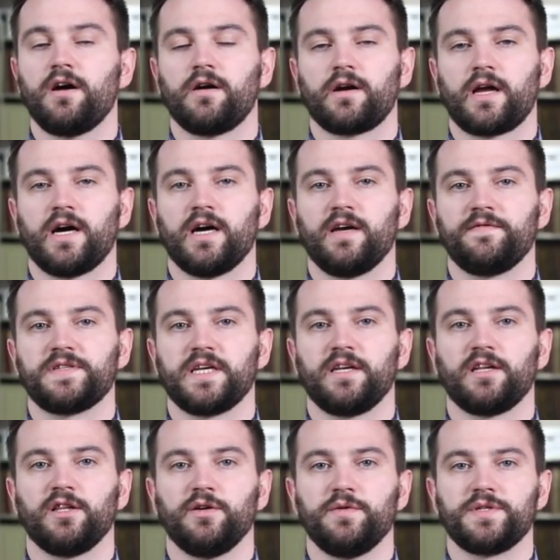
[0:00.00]
Archives
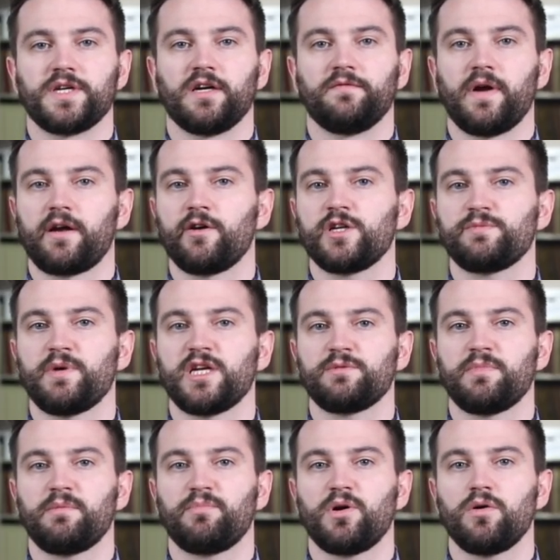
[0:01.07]
includes a records
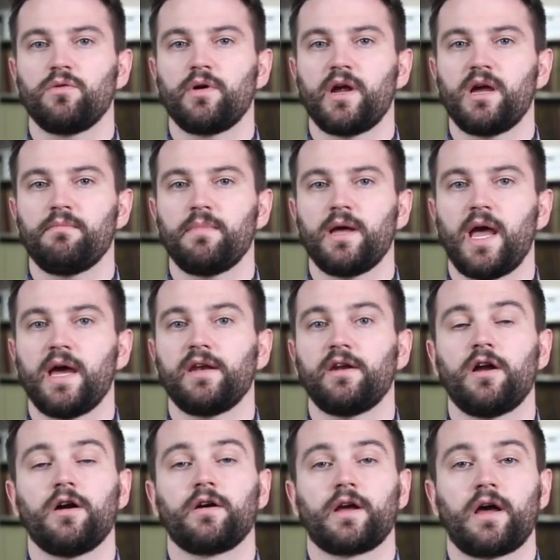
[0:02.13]
management program and an
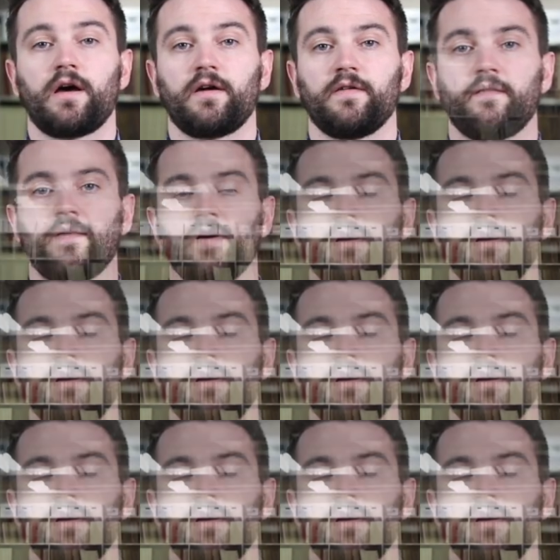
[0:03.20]
archive.